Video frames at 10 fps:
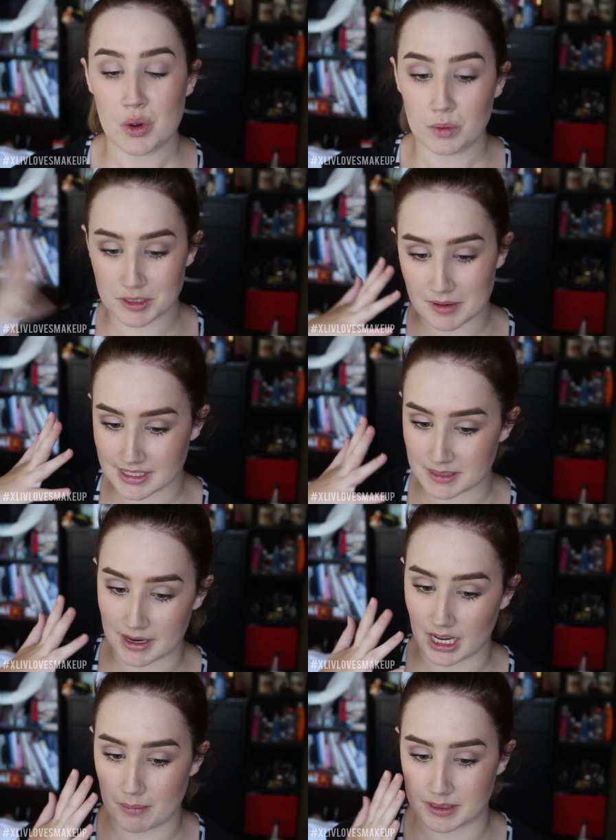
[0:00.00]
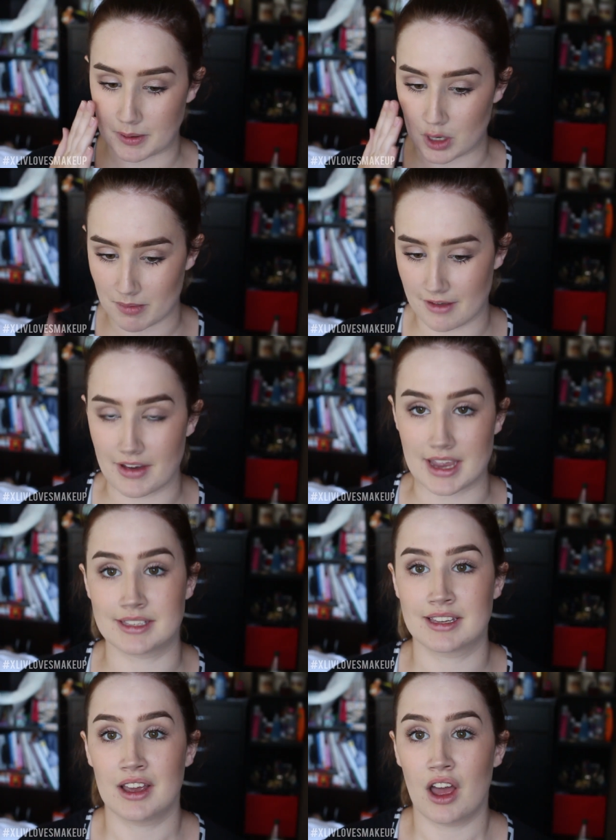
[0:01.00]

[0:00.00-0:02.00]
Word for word: which means this makeup has been on my face